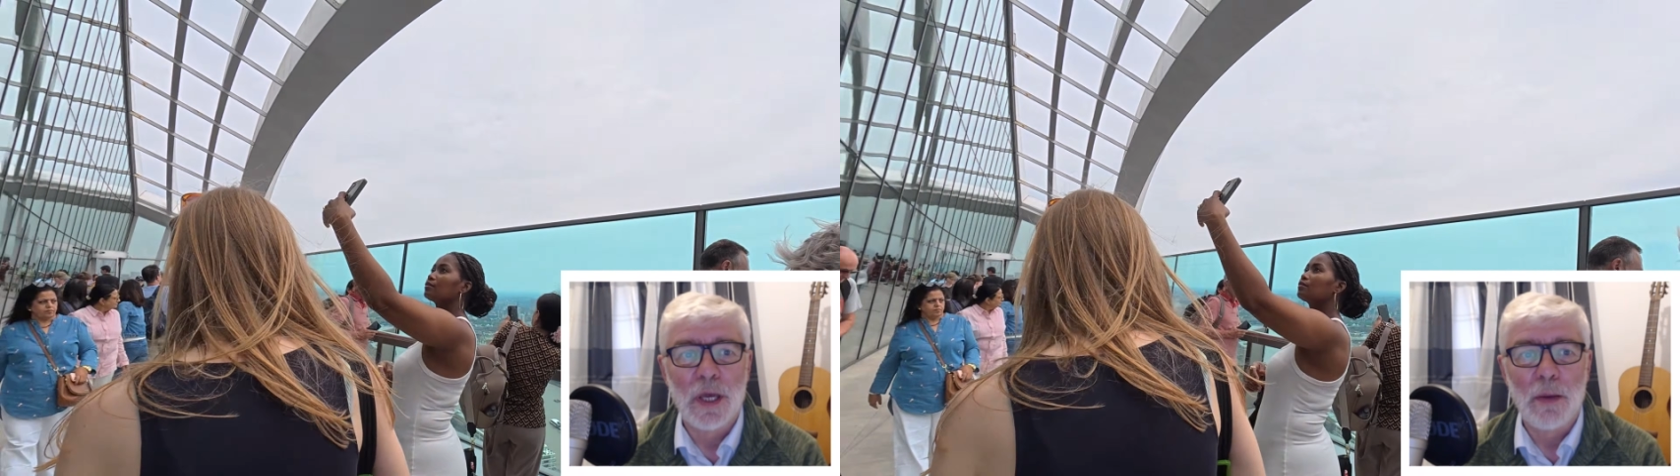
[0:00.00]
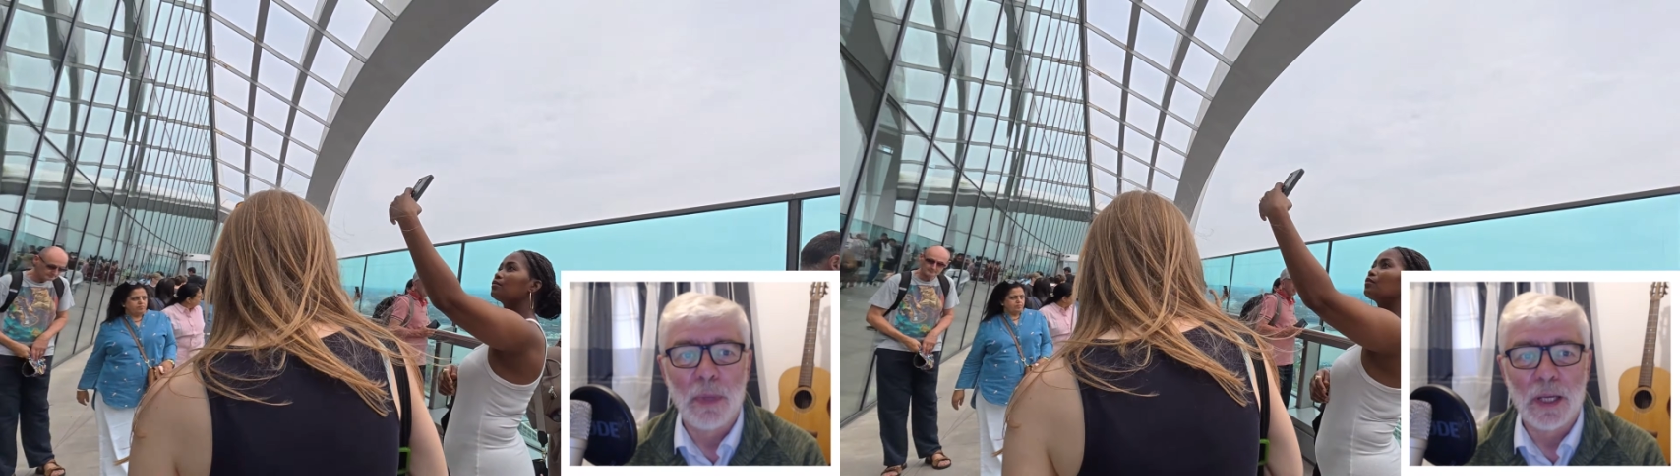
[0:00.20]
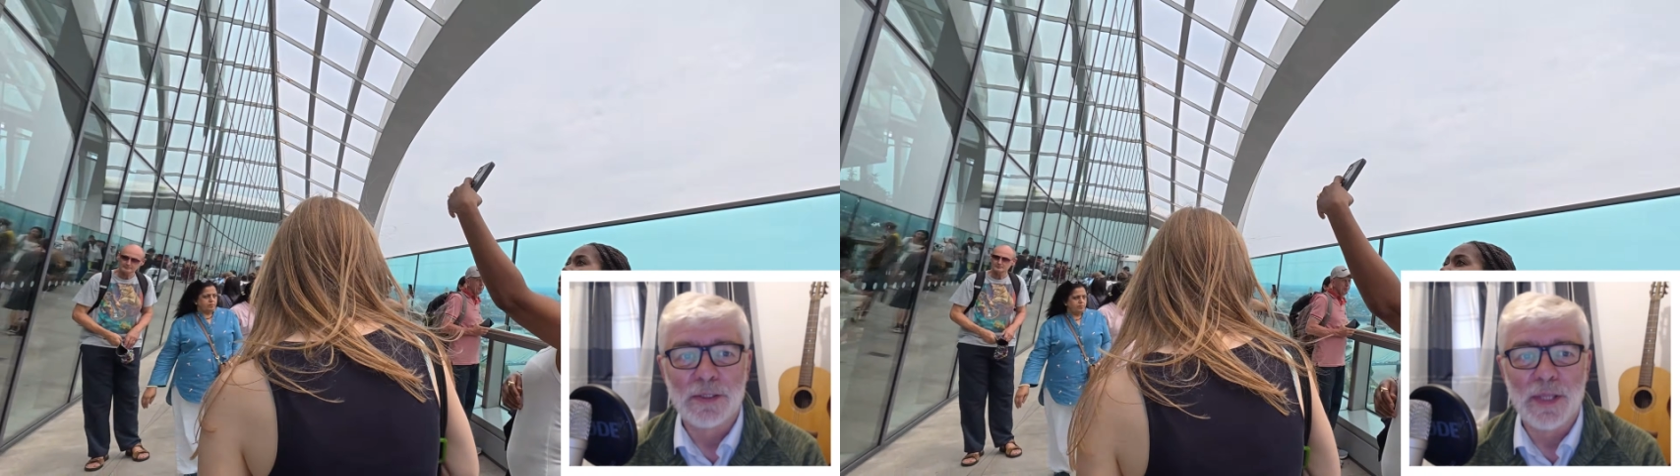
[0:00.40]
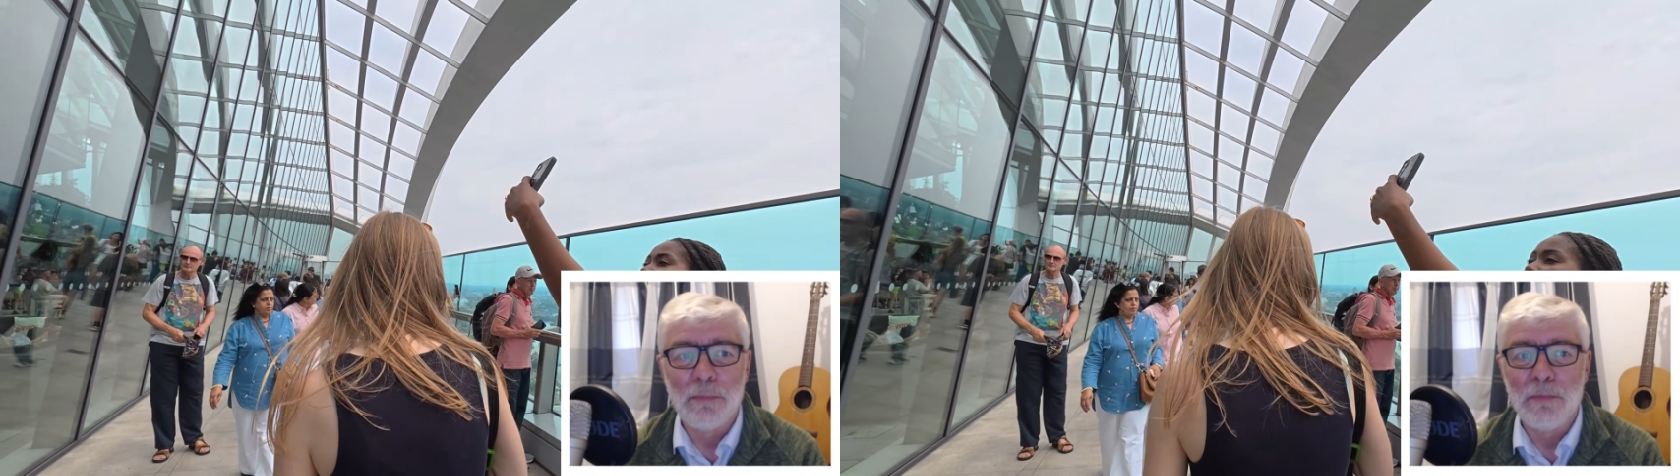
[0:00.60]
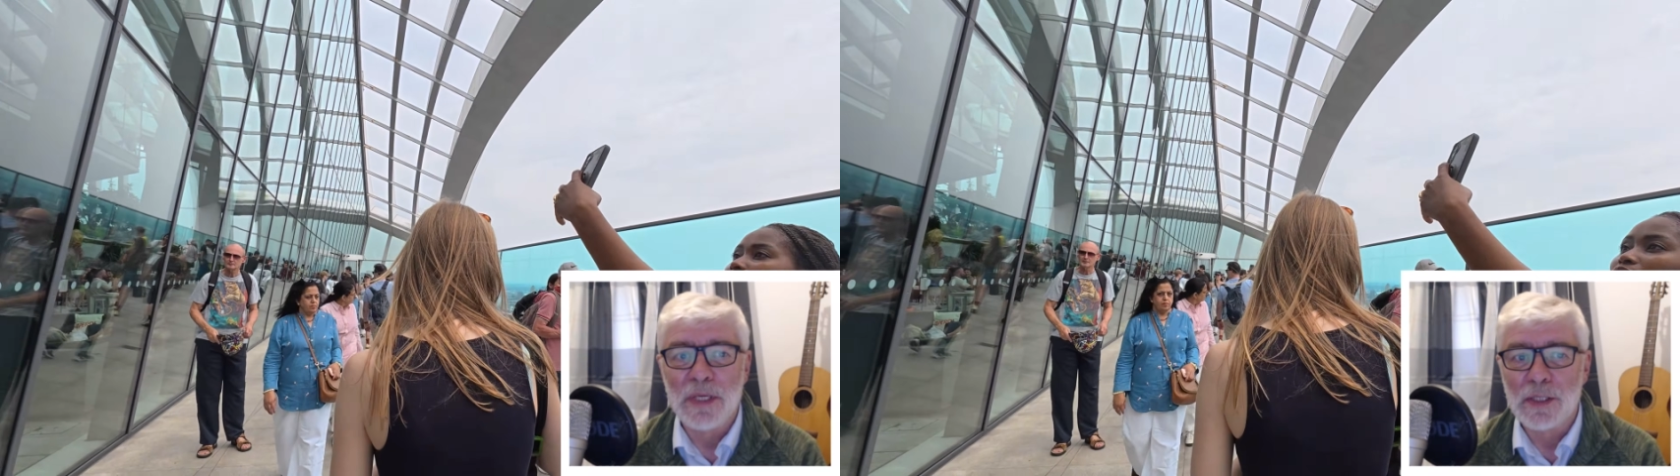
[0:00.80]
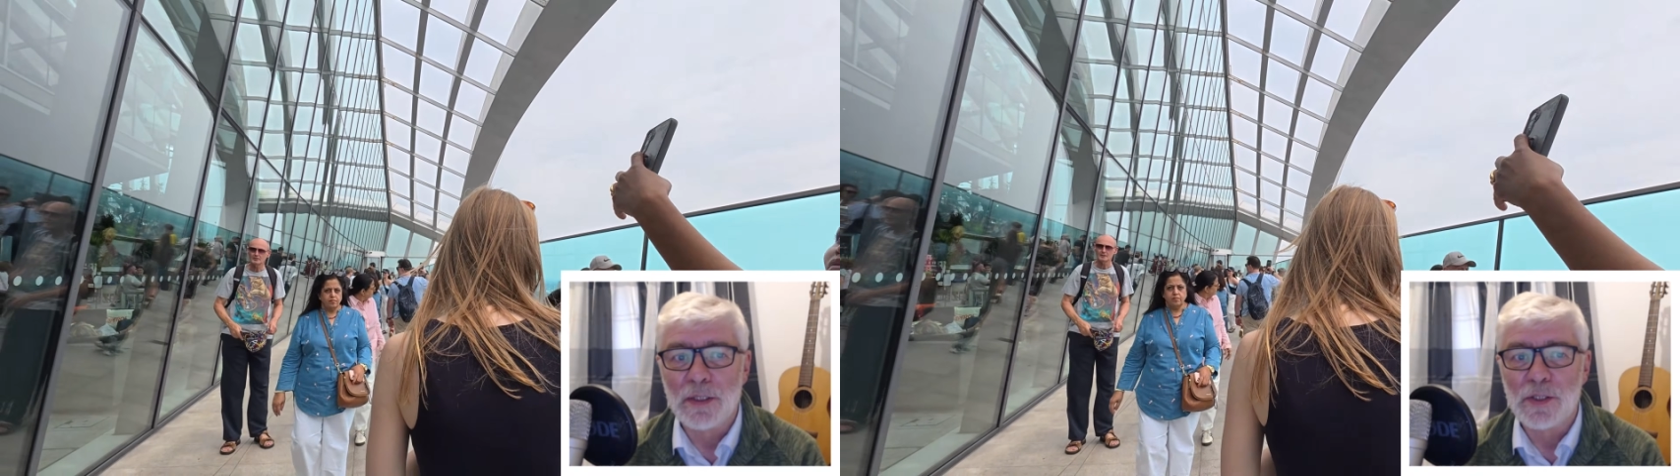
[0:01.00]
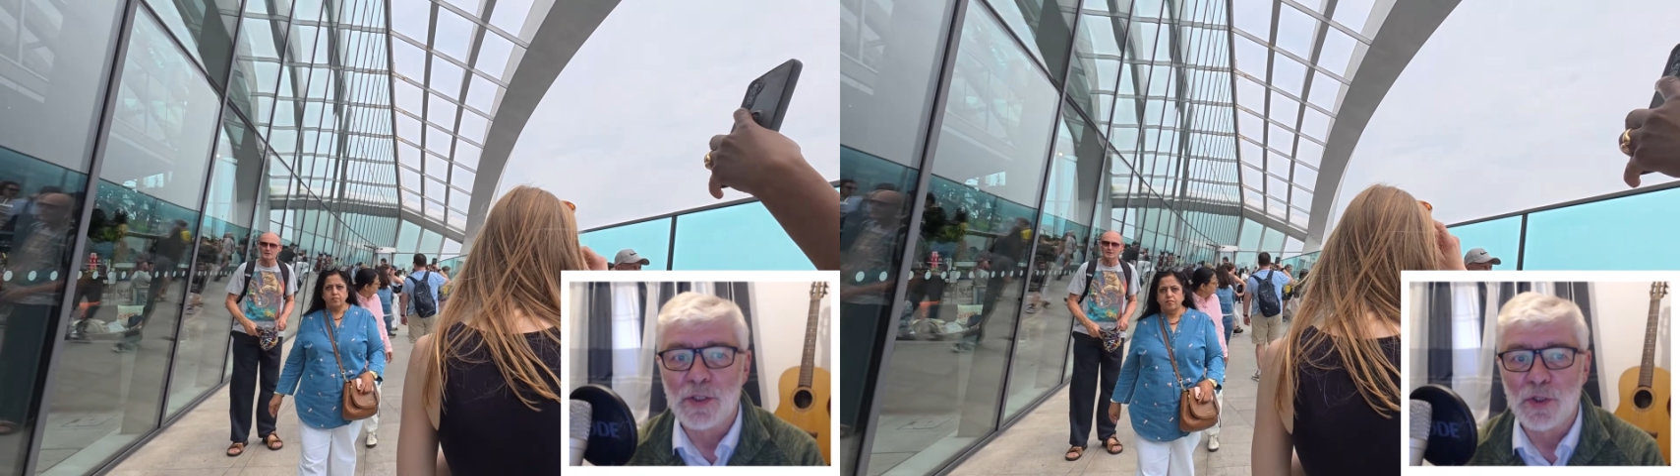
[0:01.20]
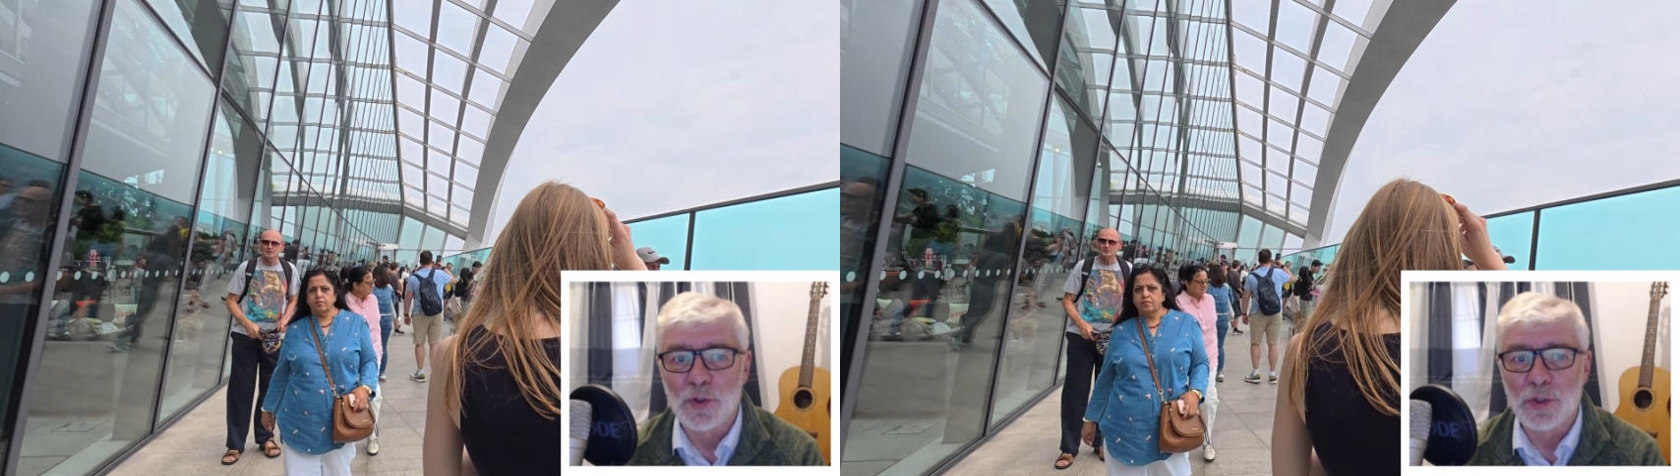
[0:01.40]
because they
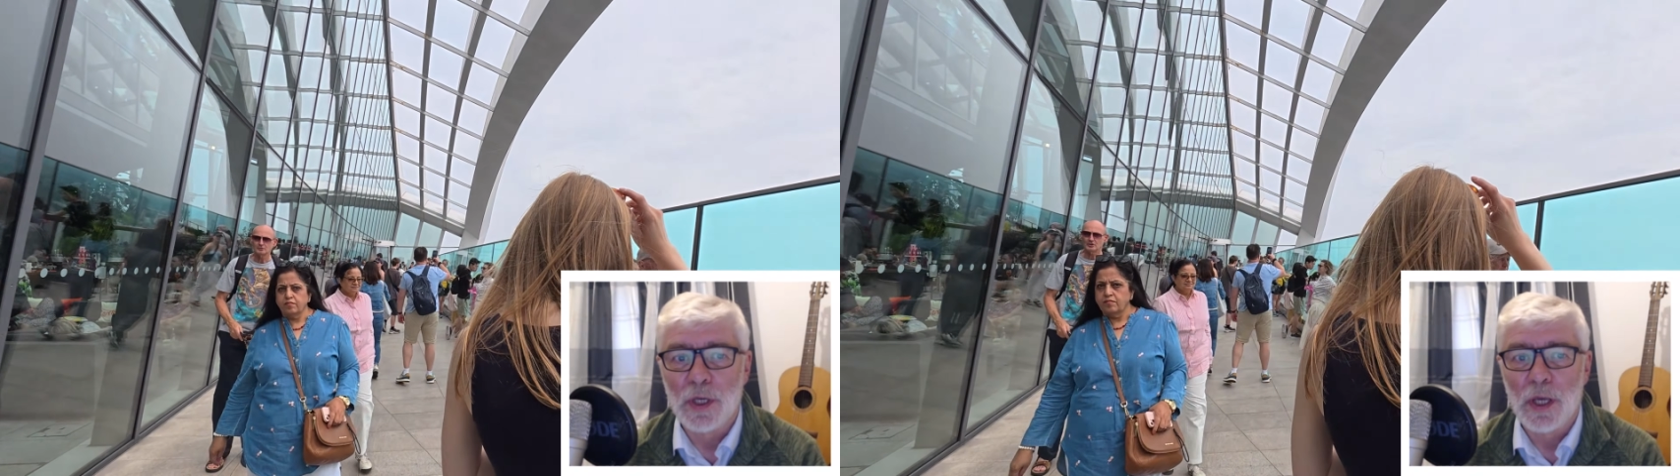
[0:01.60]
misunderstood